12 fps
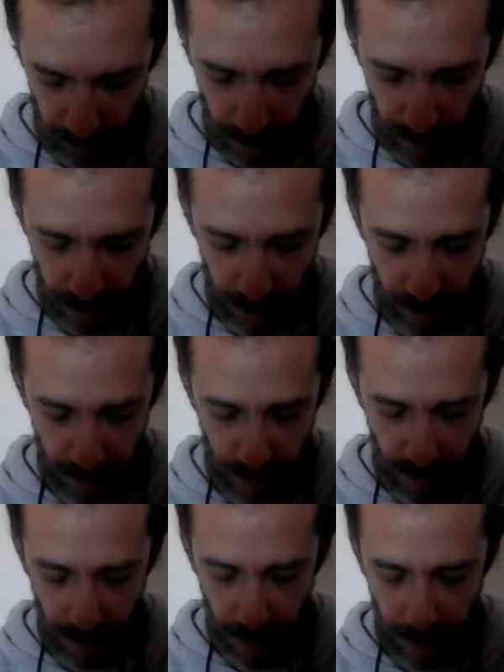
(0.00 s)
It is
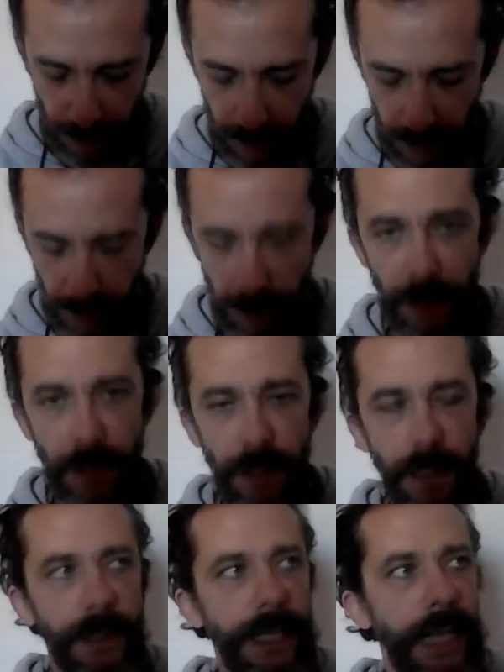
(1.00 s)

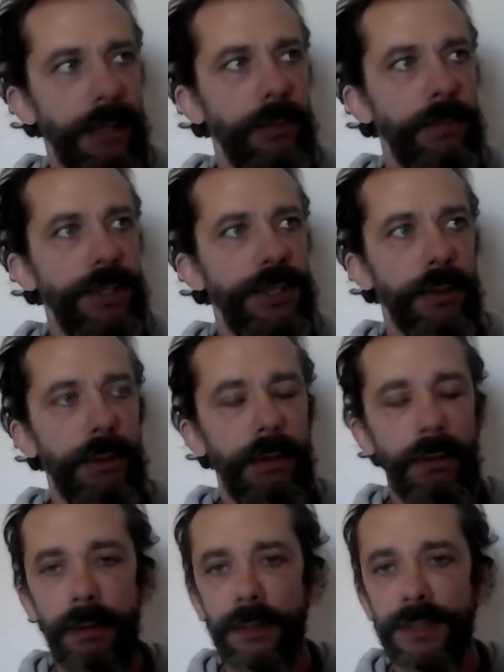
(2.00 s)
that on which
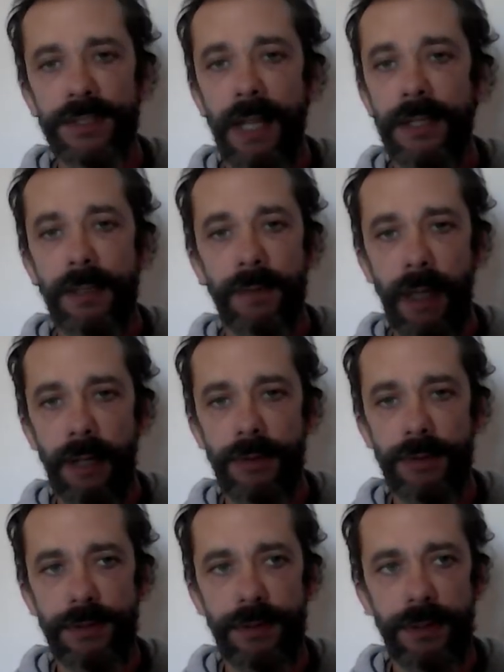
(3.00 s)
all states of
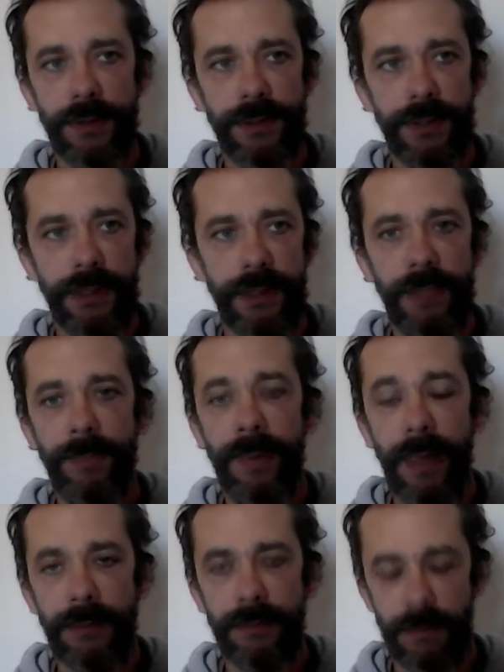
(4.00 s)
consciousness
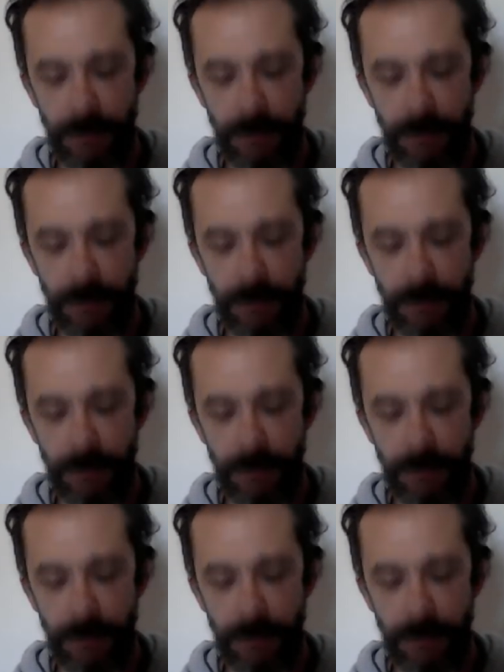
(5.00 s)
depend.